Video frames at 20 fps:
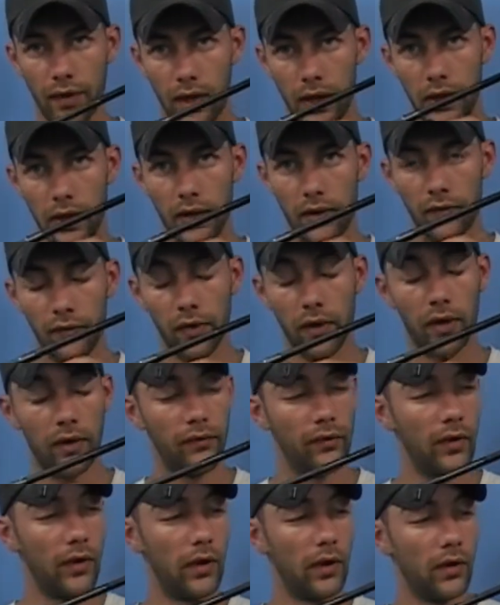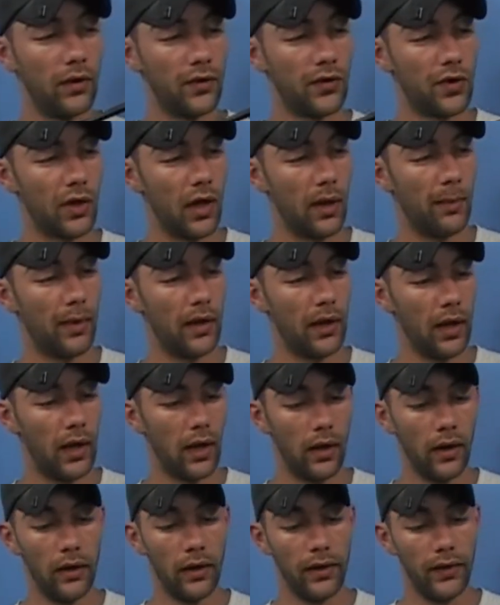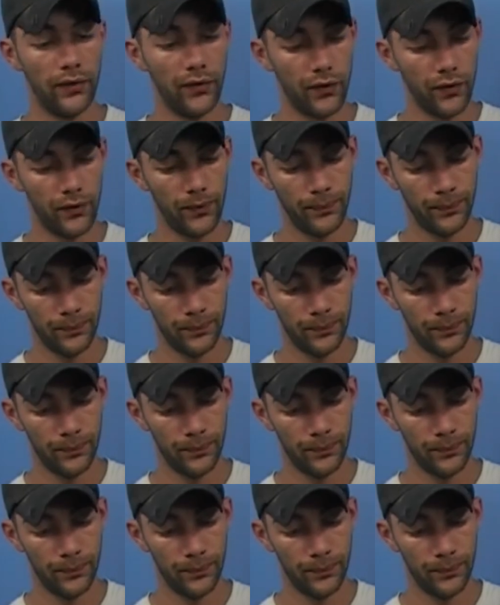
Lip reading: They did a very, very good job on the eyelets.